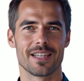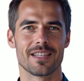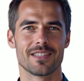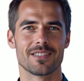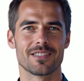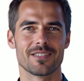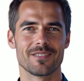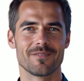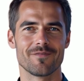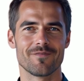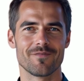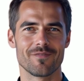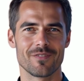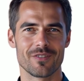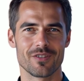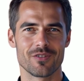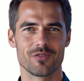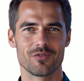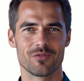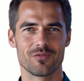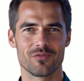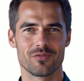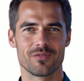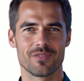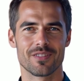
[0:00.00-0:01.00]
It's a
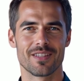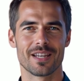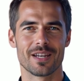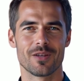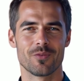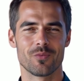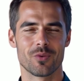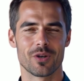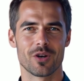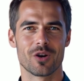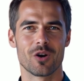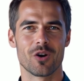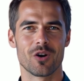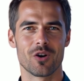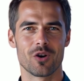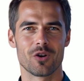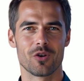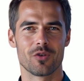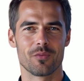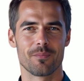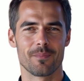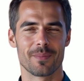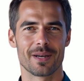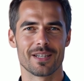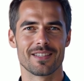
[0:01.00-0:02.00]
field that we
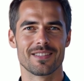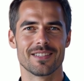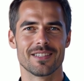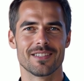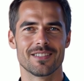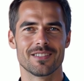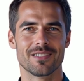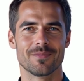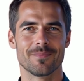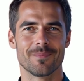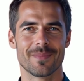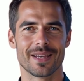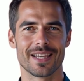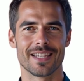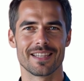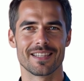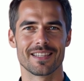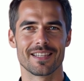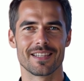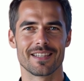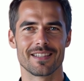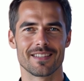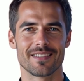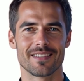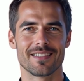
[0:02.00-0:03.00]
all
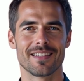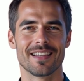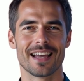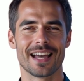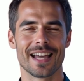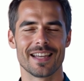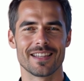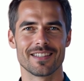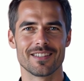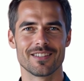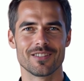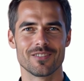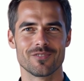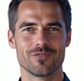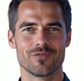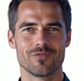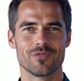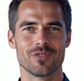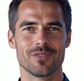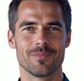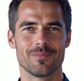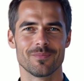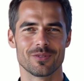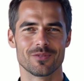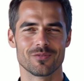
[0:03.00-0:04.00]
participate in and
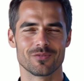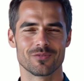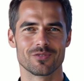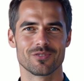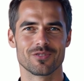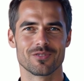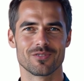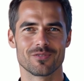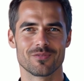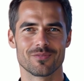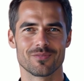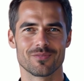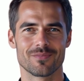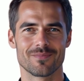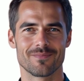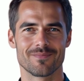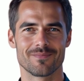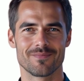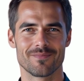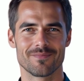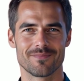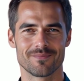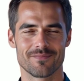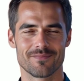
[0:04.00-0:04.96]
contribute to.